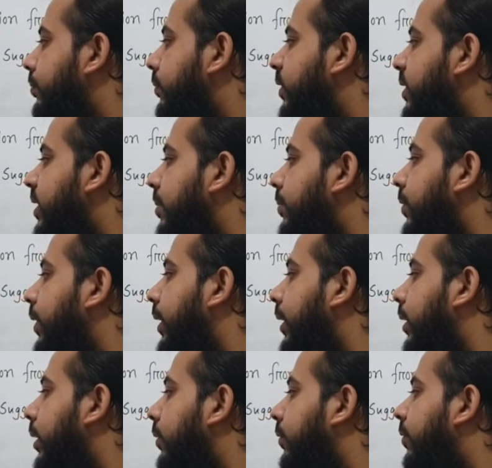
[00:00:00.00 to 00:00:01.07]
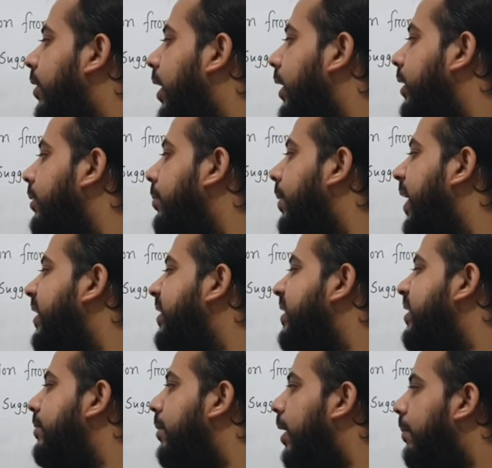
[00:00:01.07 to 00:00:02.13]
something, find
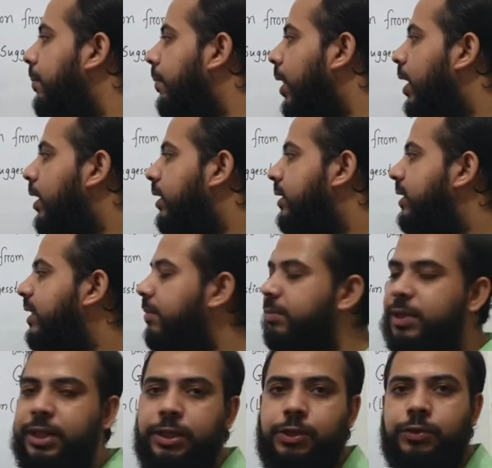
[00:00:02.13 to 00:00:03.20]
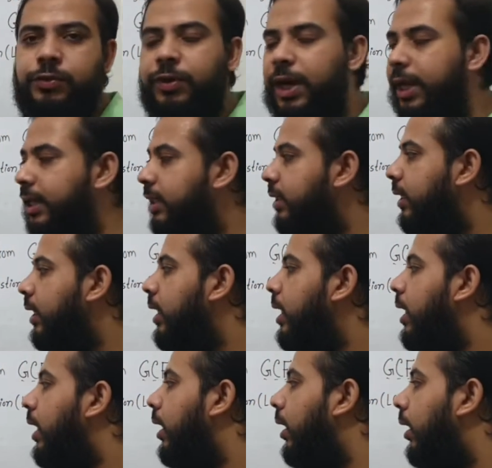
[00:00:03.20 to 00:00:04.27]
maximum, something to find
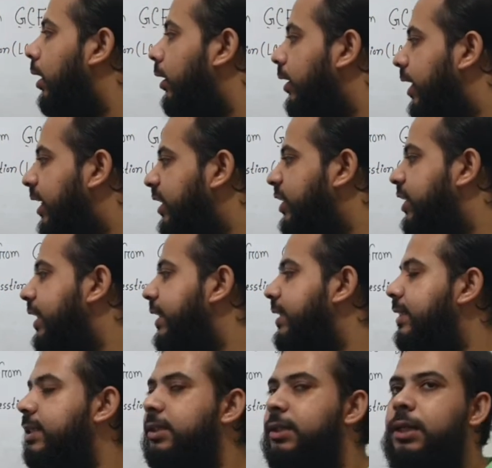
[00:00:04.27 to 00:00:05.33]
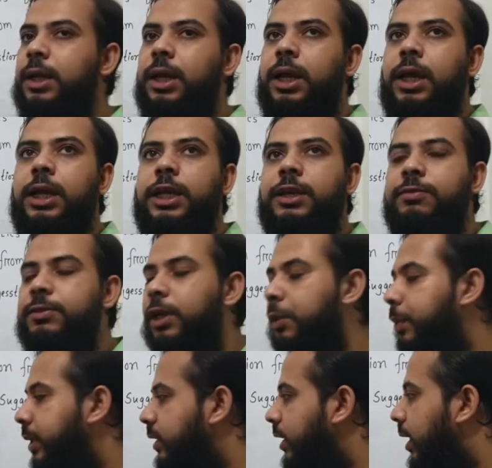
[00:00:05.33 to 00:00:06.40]
largest. If the
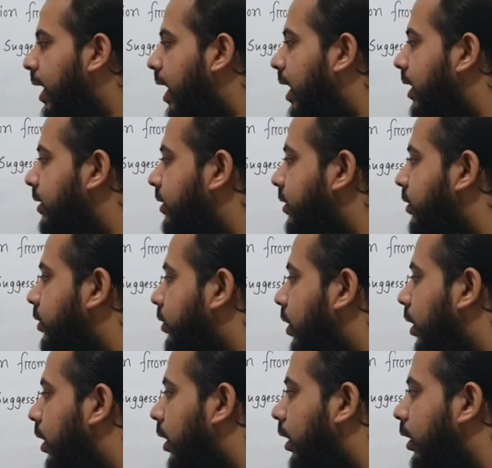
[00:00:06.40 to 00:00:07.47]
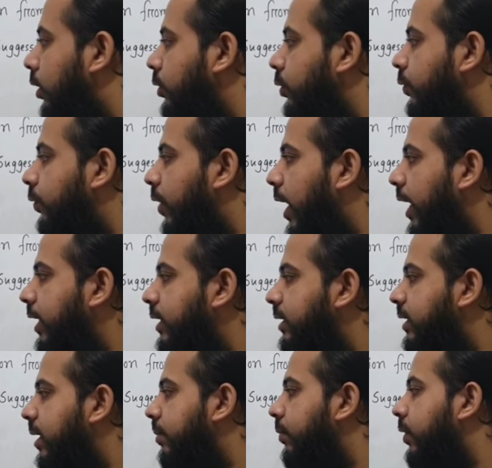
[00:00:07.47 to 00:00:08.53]
question asks to find
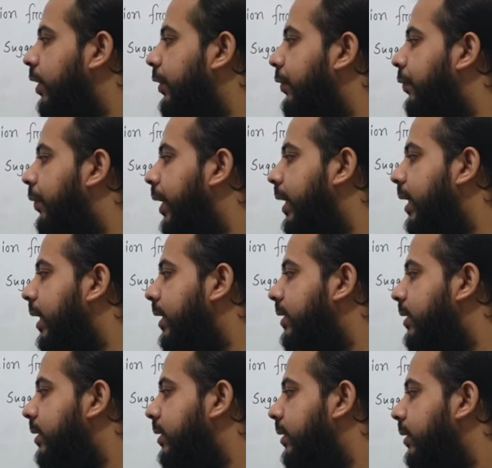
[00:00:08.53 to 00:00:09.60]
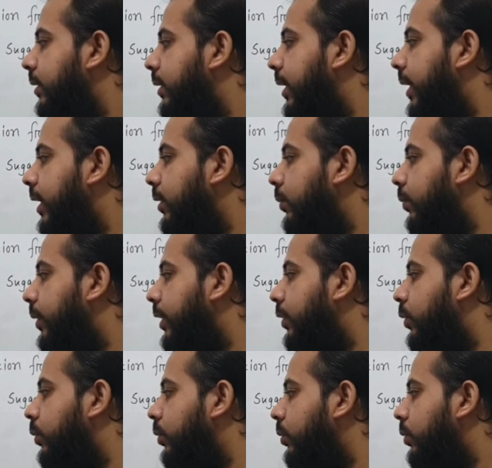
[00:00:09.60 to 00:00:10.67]
something greatest, then we
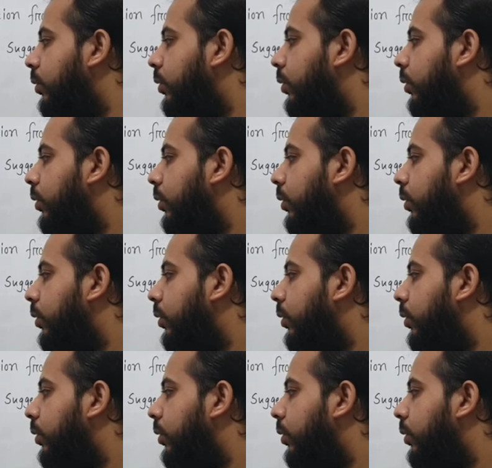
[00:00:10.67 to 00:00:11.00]
do